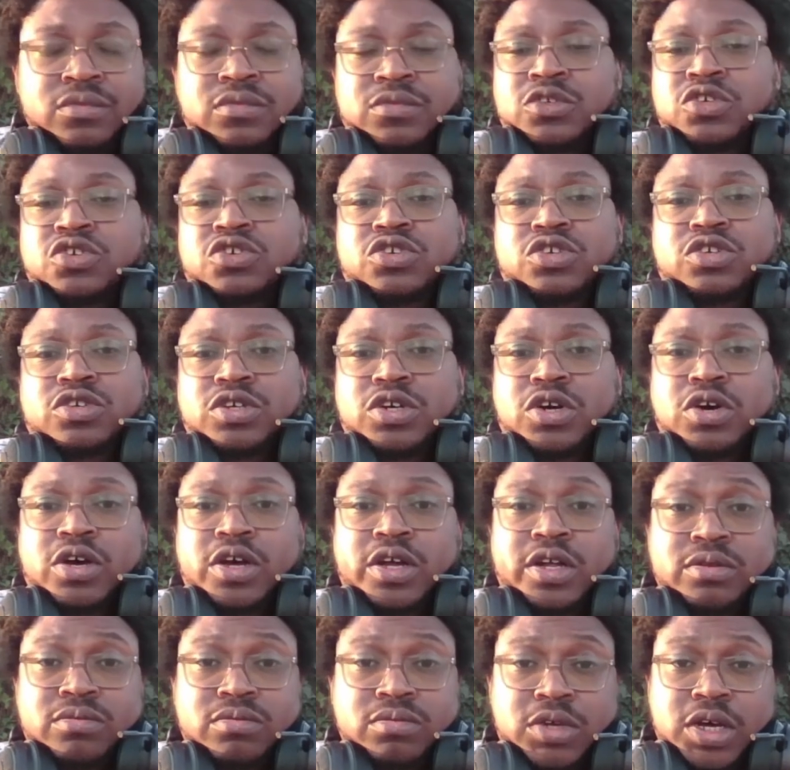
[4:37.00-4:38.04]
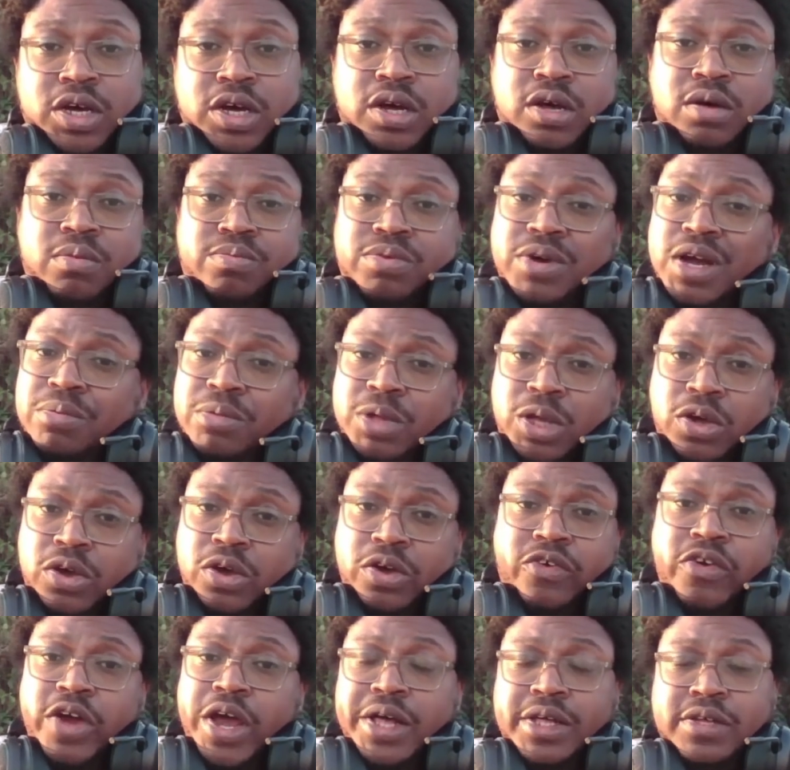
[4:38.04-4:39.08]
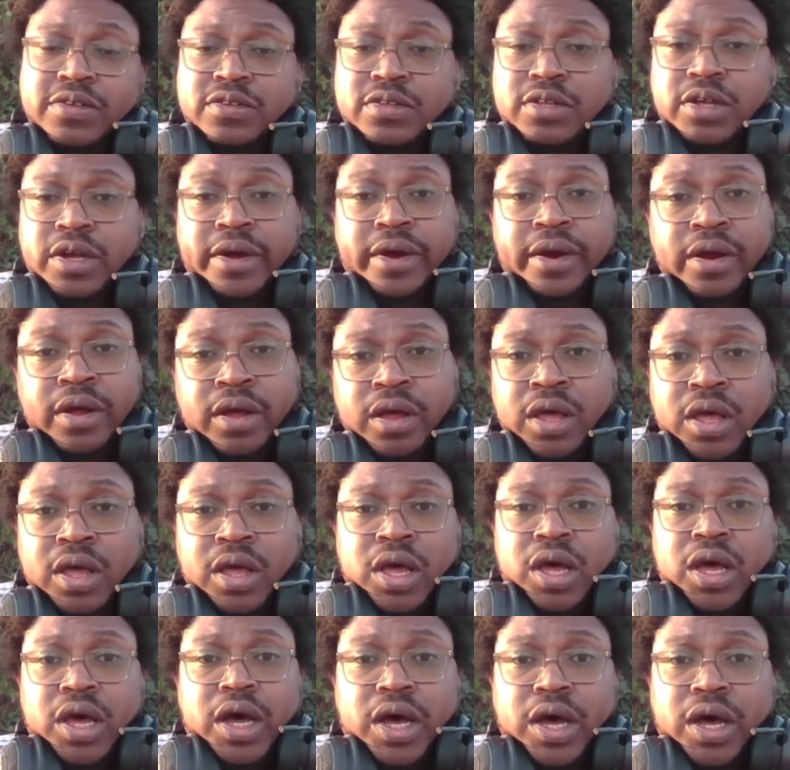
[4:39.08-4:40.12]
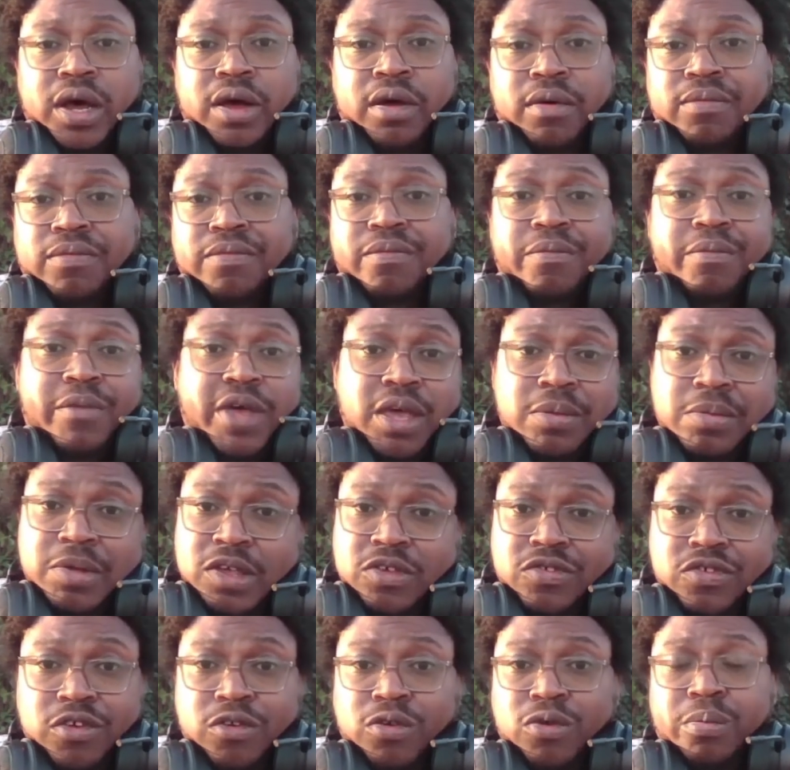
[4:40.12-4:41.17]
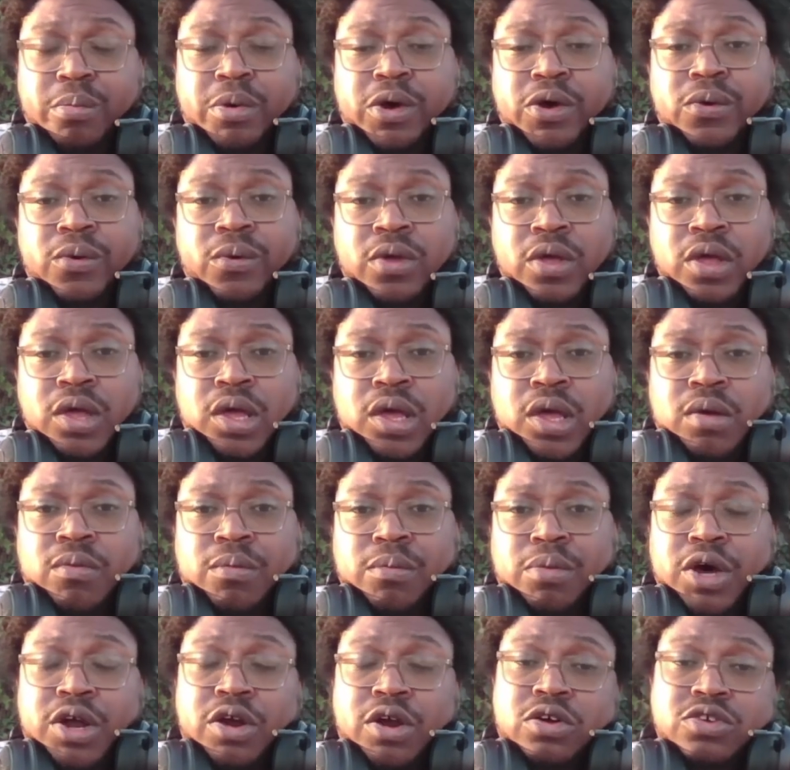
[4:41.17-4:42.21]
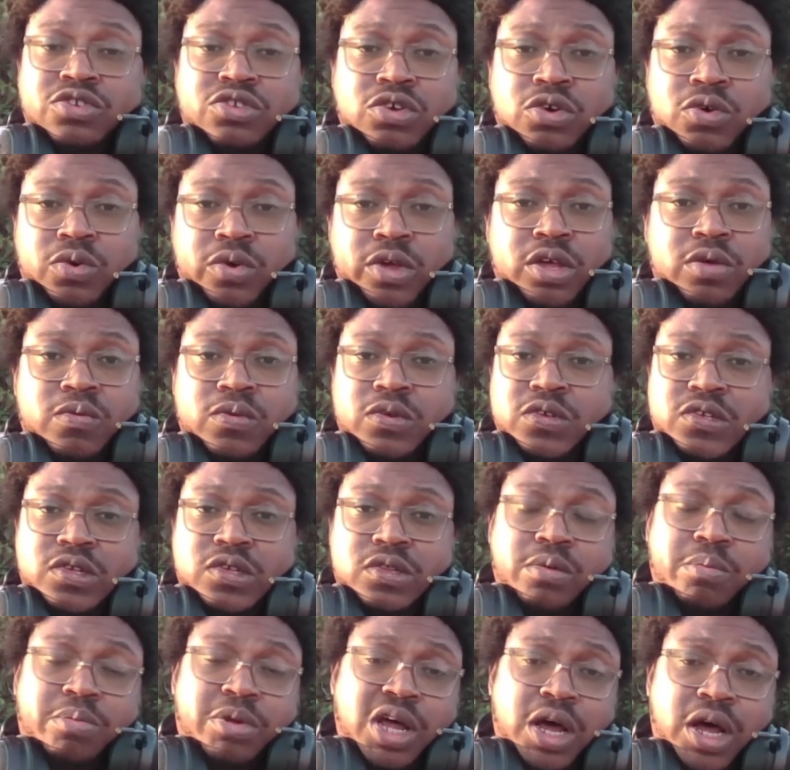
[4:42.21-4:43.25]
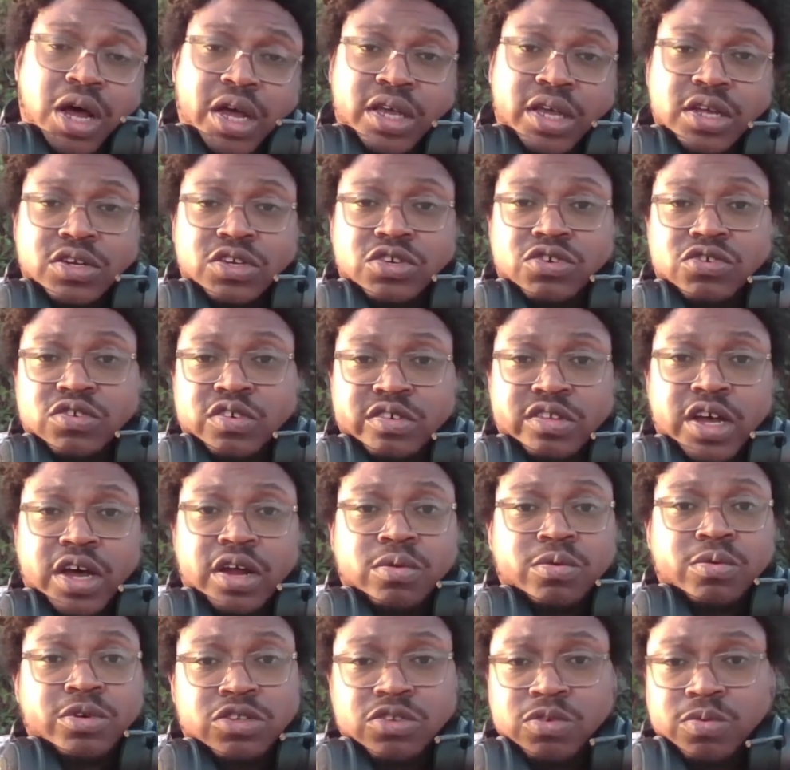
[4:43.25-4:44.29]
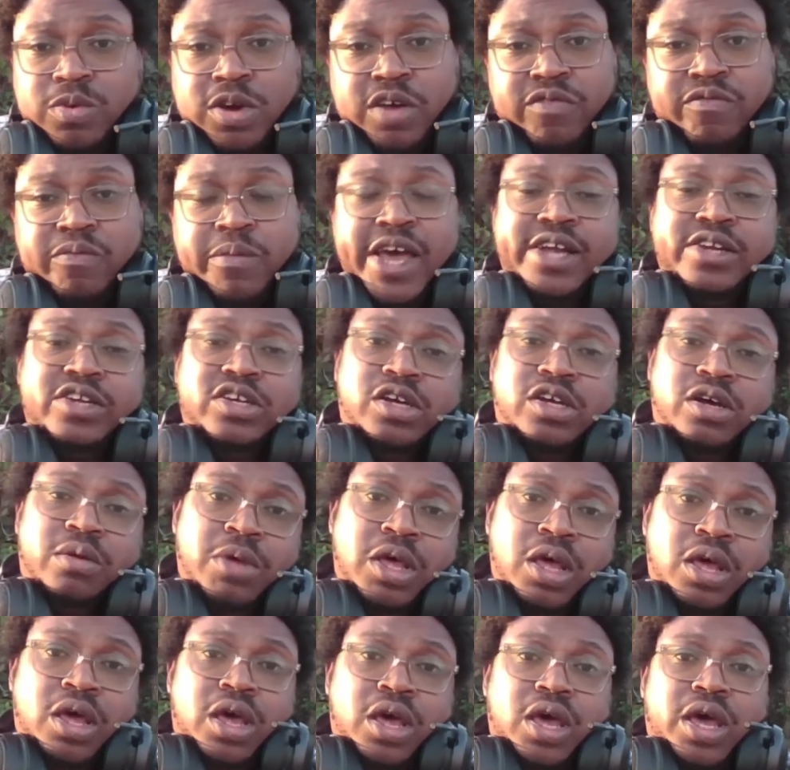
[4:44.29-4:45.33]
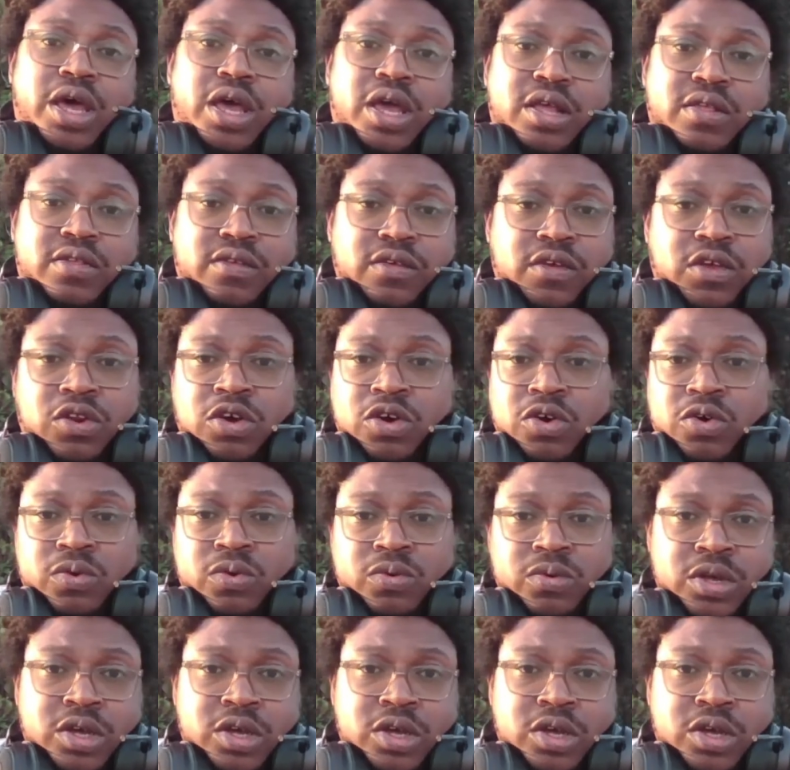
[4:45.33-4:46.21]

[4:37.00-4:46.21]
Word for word: Should have gone, uh, probably gone Kraken Slayer. Uh, maybe Shield Bow but also it was LeBlanc into Tristana, which is a rough matchup. And you know,